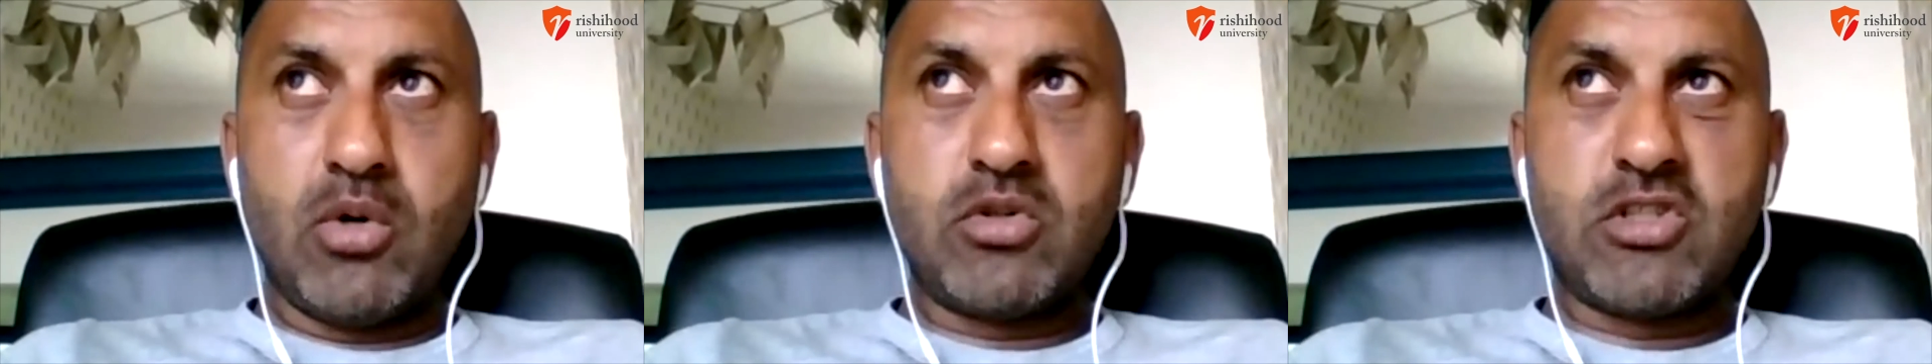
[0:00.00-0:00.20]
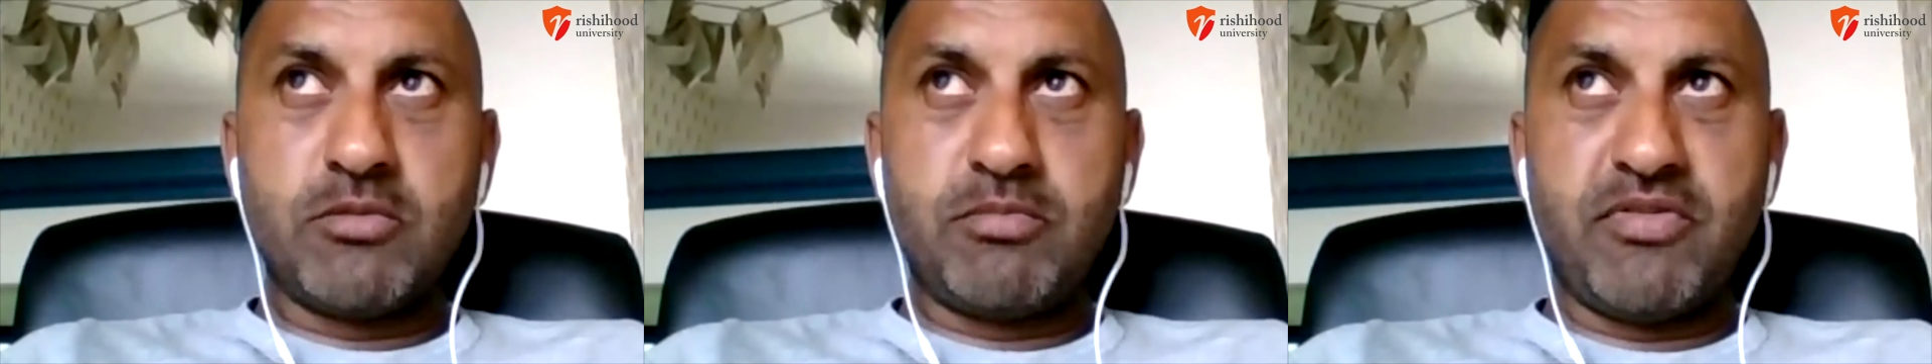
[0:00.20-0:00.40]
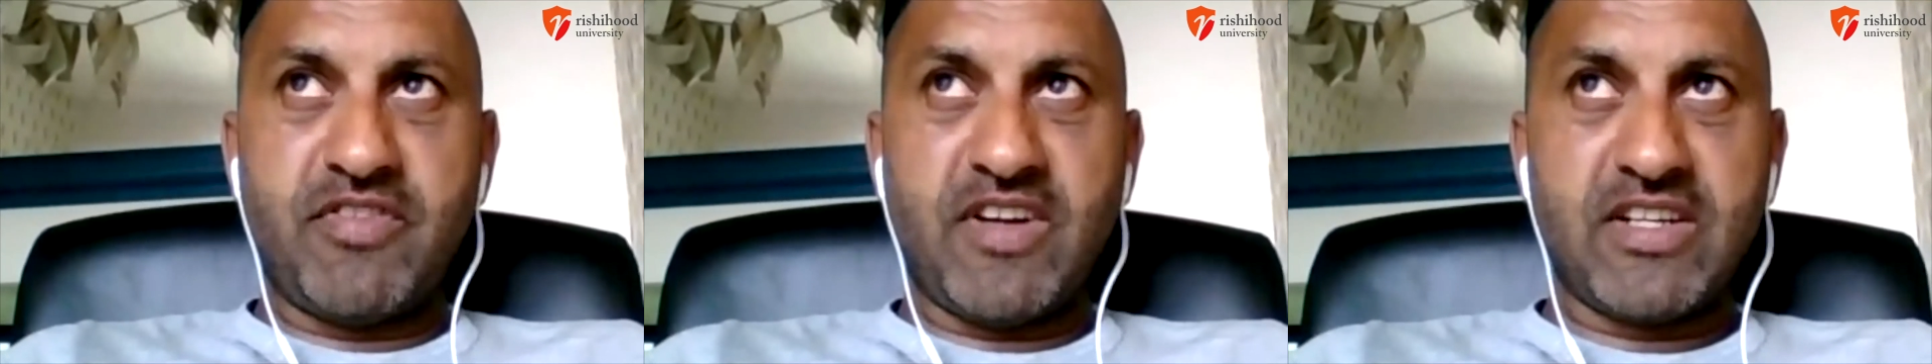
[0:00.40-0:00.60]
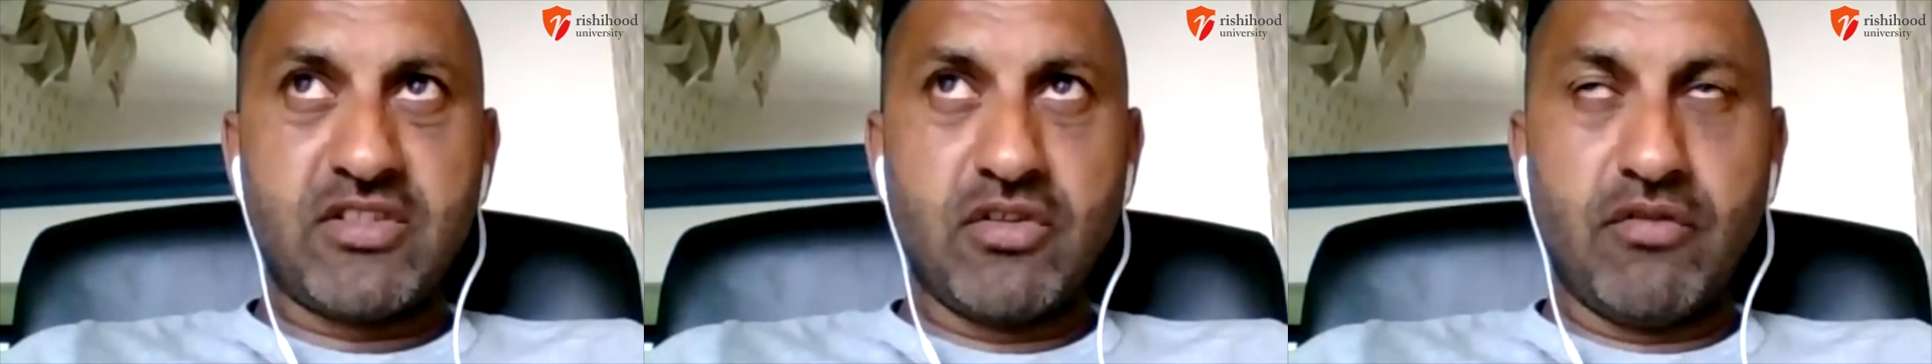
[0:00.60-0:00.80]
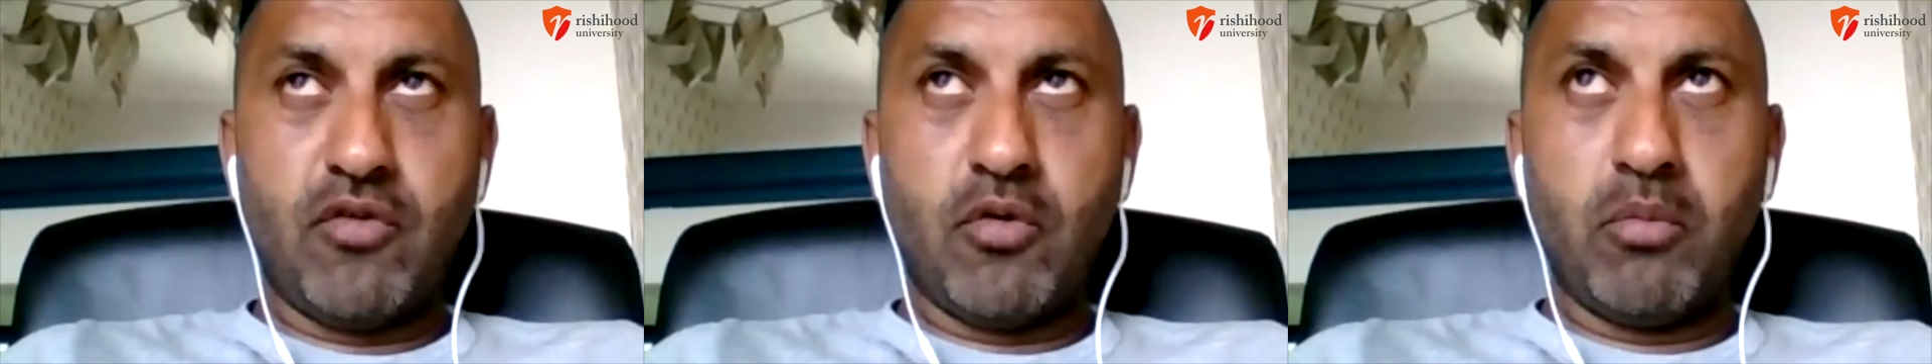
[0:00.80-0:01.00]
to
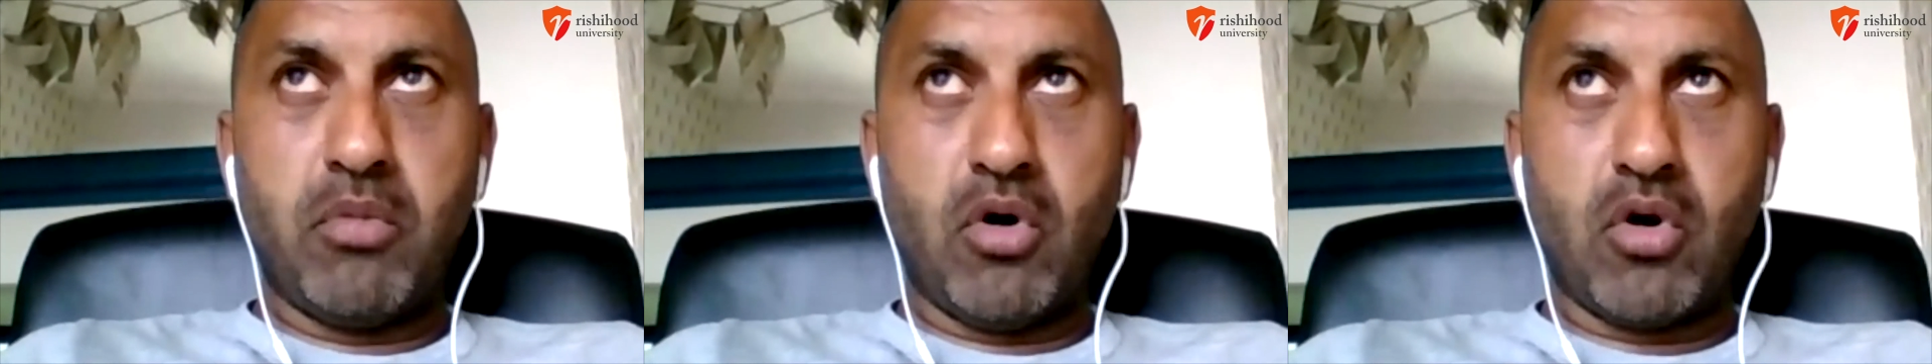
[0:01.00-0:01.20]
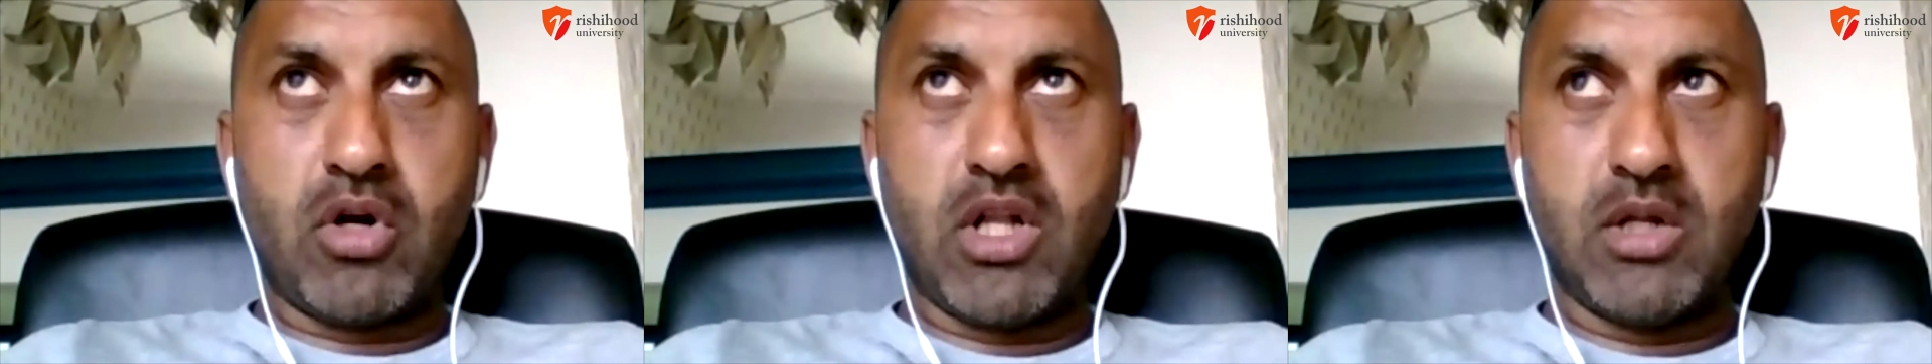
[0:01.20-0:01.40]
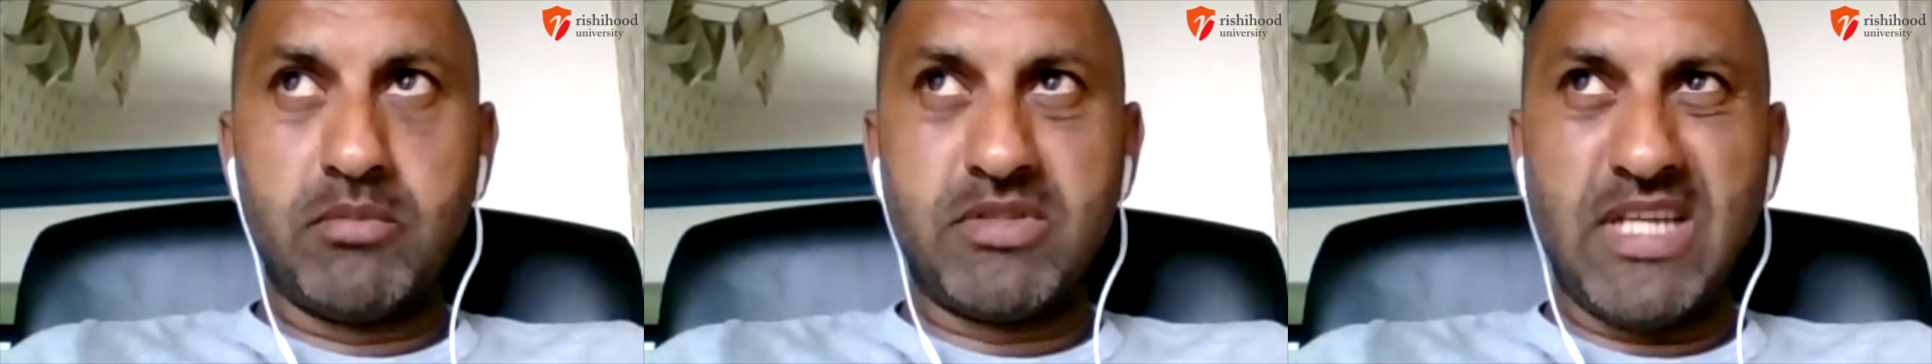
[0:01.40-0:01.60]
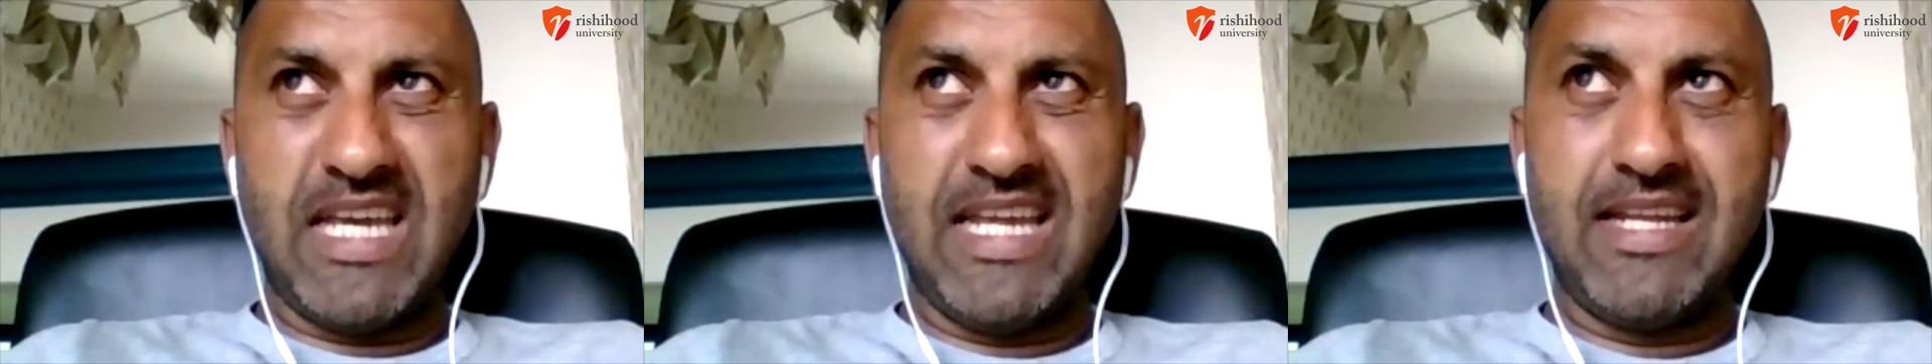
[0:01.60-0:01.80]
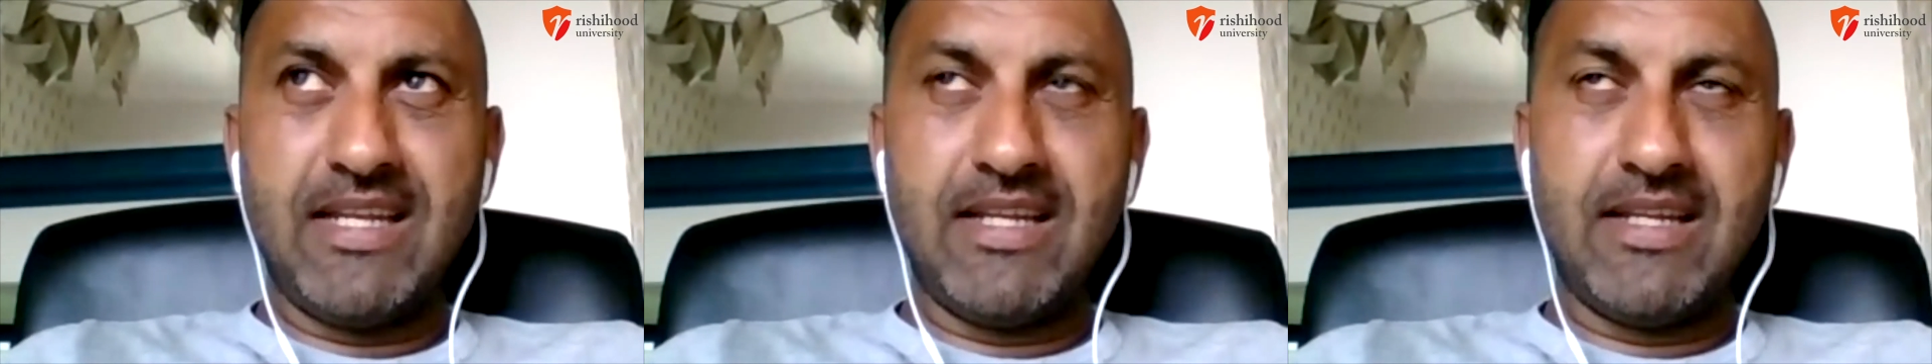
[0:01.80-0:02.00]
professional football clubs
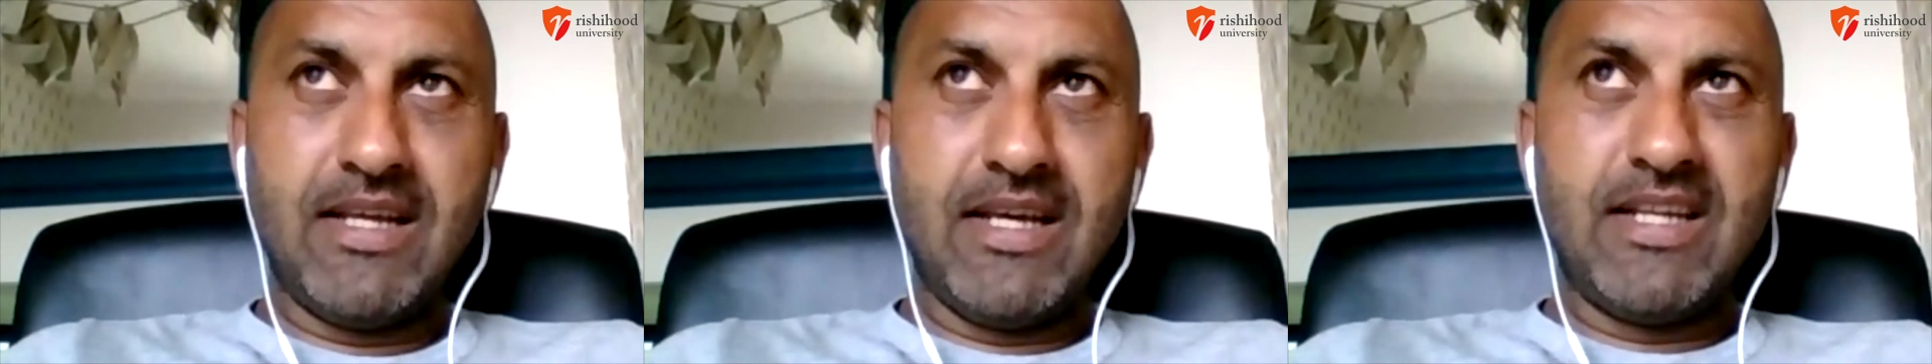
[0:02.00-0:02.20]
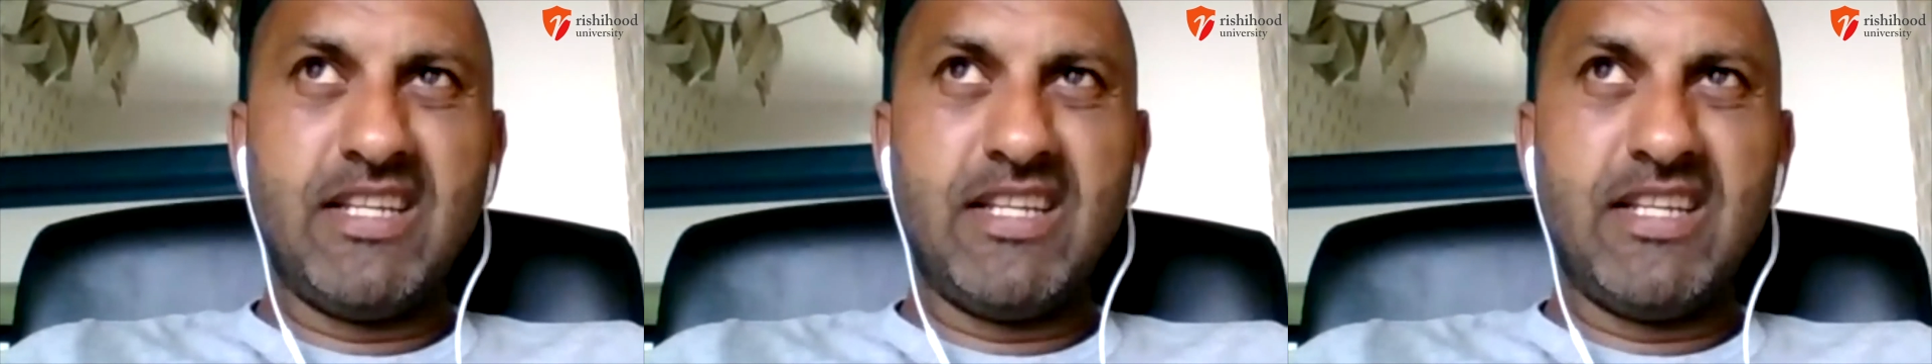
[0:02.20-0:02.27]
in